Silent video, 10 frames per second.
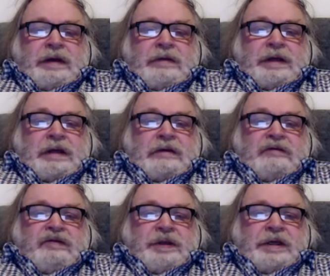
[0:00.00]
around
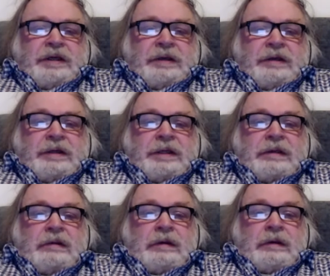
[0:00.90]
100
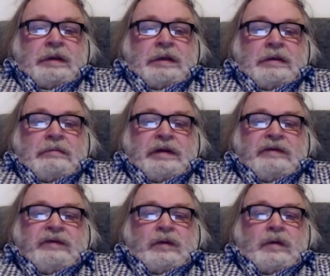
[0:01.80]
years
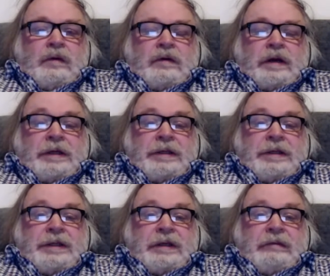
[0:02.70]
before
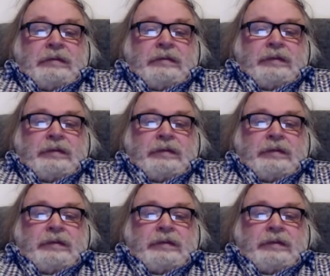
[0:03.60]
Christ.